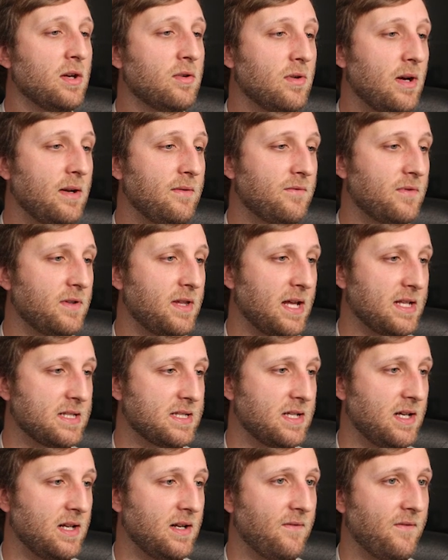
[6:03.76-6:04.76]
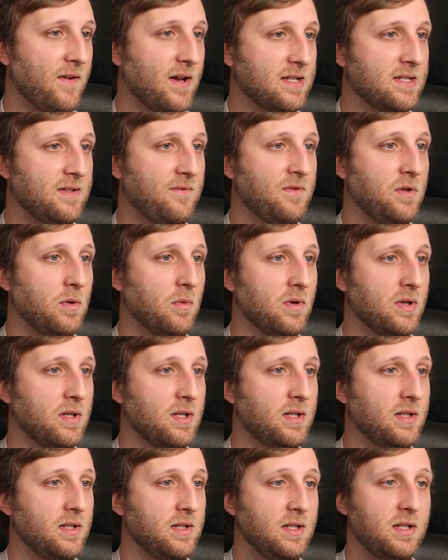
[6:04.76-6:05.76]
Great for that certain effect if you
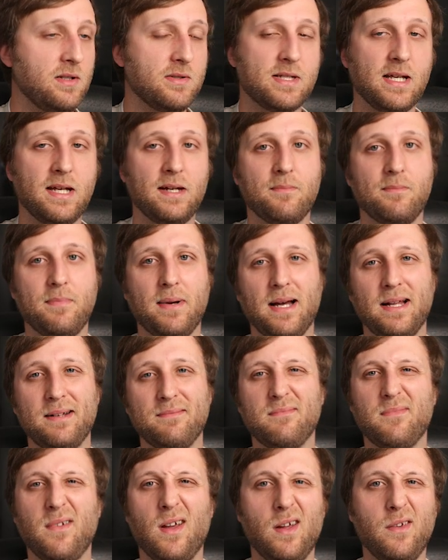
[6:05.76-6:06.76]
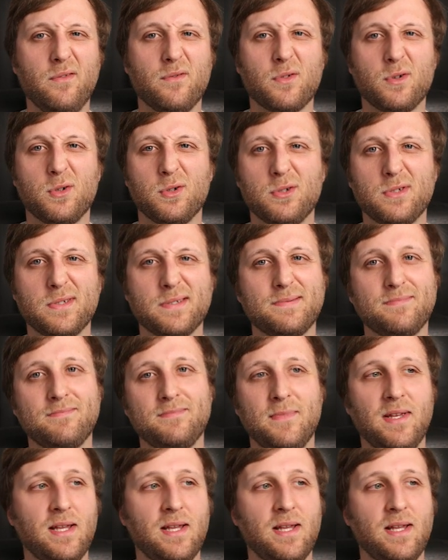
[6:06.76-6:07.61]
want to use it, but overall,